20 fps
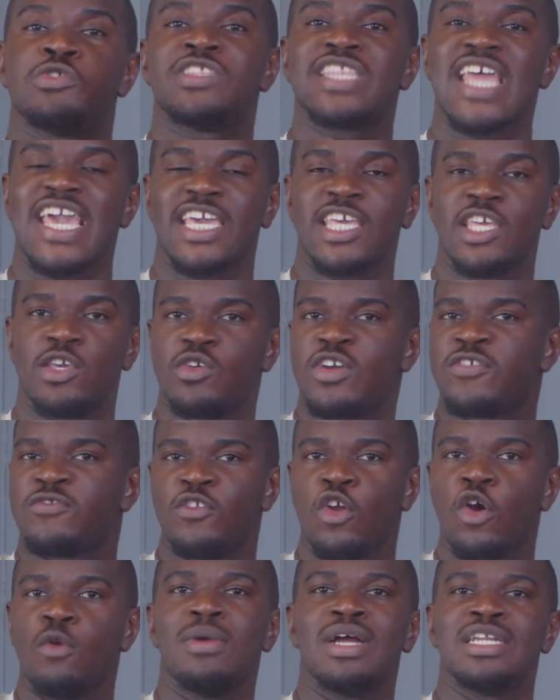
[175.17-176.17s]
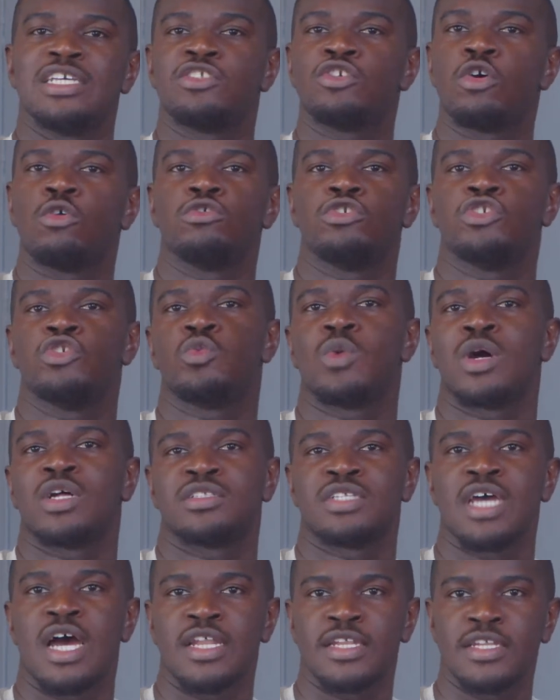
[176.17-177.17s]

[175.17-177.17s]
thank you, if nobody told you well done?